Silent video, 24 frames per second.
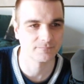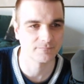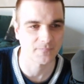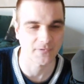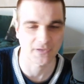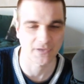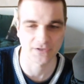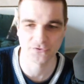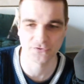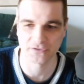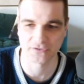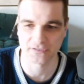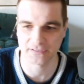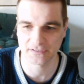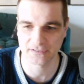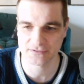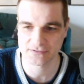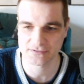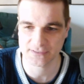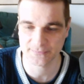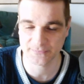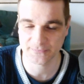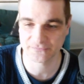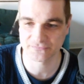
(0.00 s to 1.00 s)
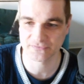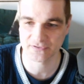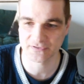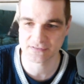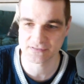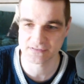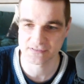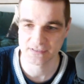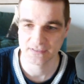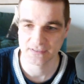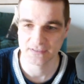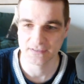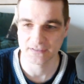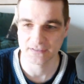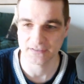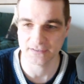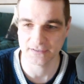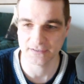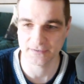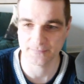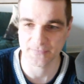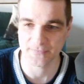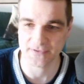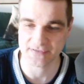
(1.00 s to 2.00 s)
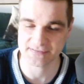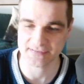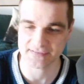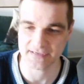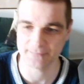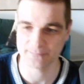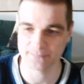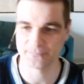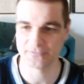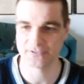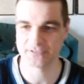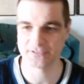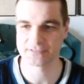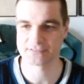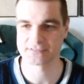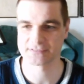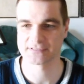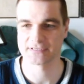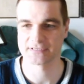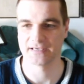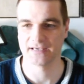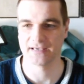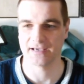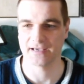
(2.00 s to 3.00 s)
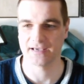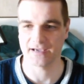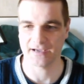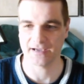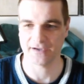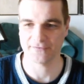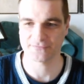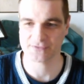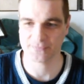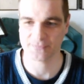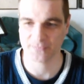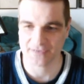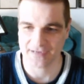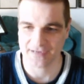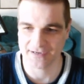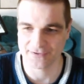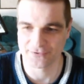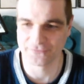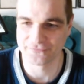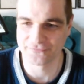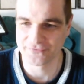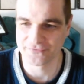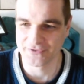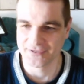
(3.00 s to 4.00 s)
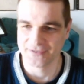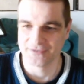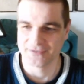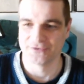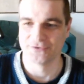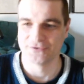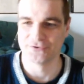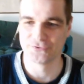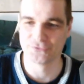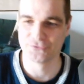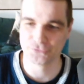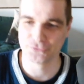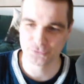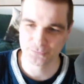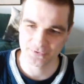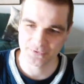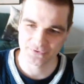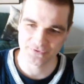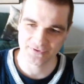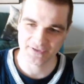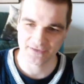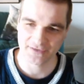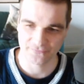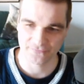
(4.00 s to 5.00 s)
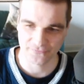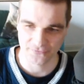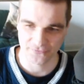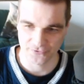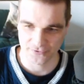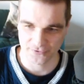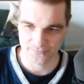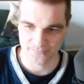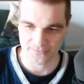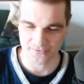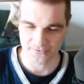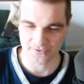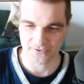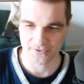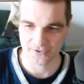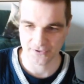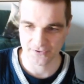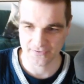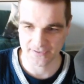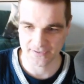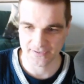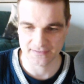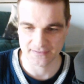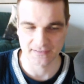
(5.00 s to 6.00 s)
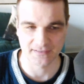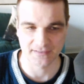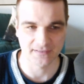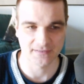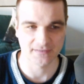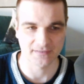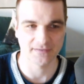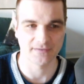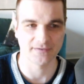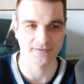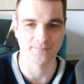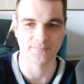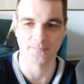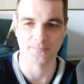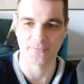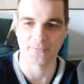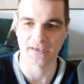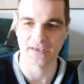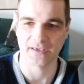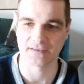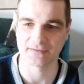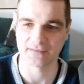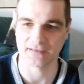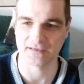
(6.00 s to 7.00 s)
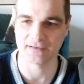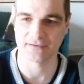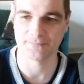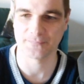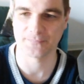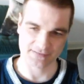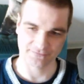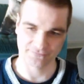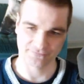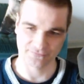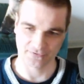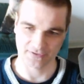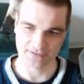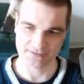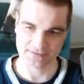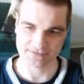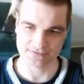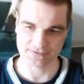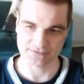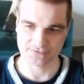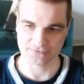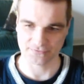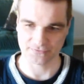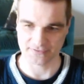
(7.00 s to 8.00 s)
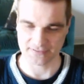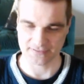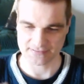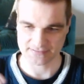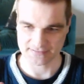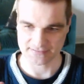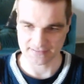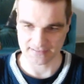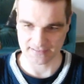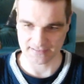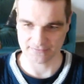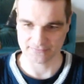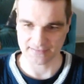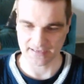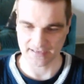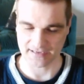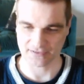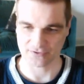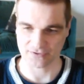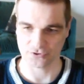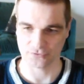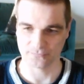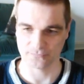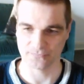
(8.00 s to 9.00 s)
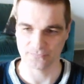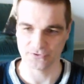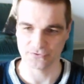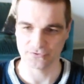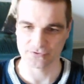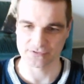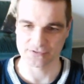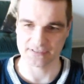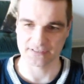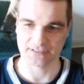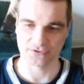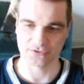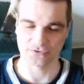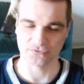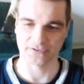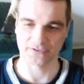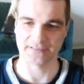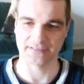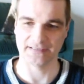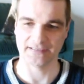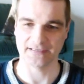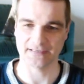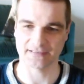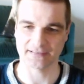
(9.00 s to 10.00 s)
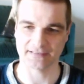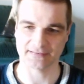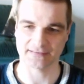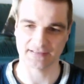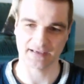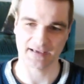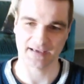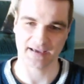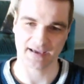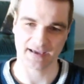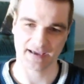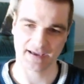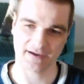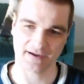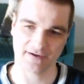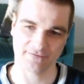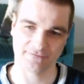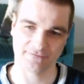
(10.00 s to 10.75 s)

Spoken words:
And you hear some of these samples have some kind of room reverb already baked in. If you listen to this kind of techno music, you hear that they have